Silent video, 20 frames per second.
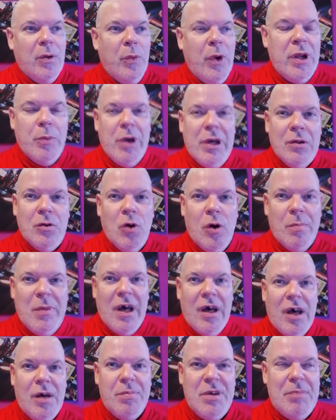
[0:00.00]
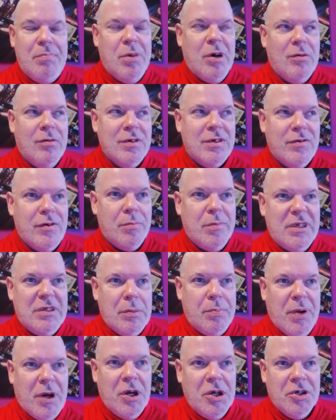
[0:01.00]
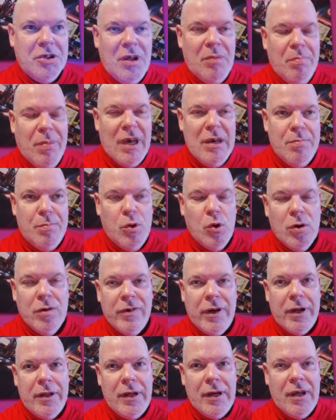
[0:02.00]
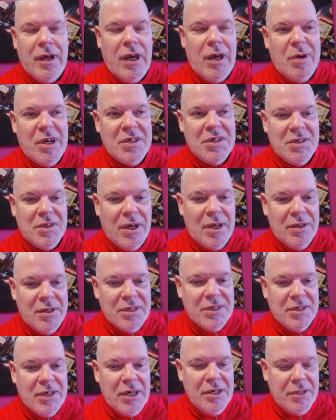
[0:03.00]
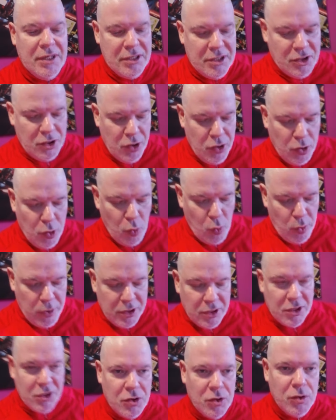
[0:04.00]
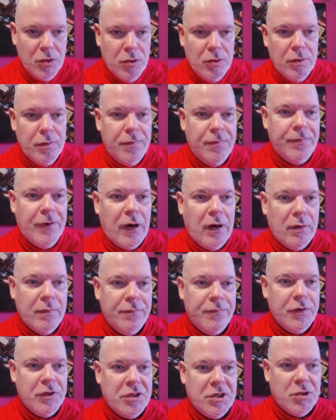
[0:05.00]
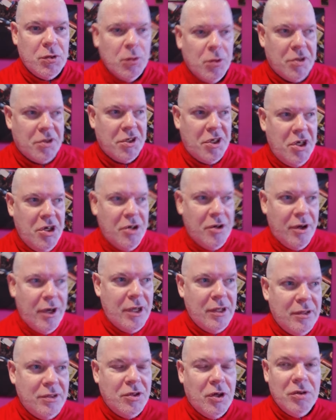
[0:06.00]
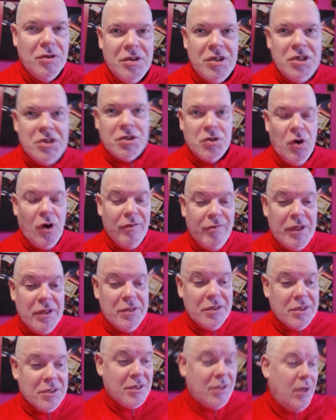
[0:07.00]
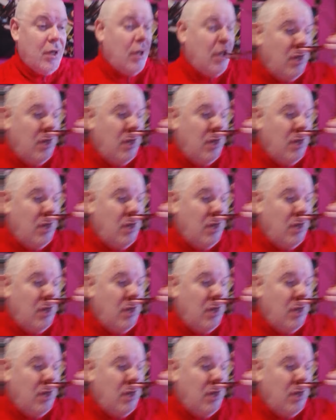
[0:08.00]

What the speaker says: Went away and got my happy pills for my depression and bipolar at the chemist and decided to go into fan food stores here in Dundee, Scotland.